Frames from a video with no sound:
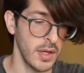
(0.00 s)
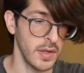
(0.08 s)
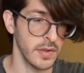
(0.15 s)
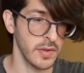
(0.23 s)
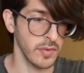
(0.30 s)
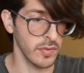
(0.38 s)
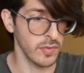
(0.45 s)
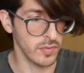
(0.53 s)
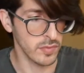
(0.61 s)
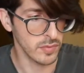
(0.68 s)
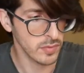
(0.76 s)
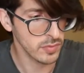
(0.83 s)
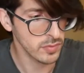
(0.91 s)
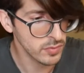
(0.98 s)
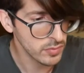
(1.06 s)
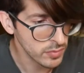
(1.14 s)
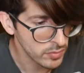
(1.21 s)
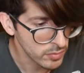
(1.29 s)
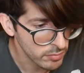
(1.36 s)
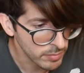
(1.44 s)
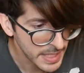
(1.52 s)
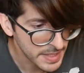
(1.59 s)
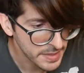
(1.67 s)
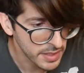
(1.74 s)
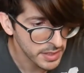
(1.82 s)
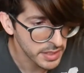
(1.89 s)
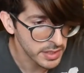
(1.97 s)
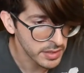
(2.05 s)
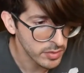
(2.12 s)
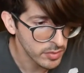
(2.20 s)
So basically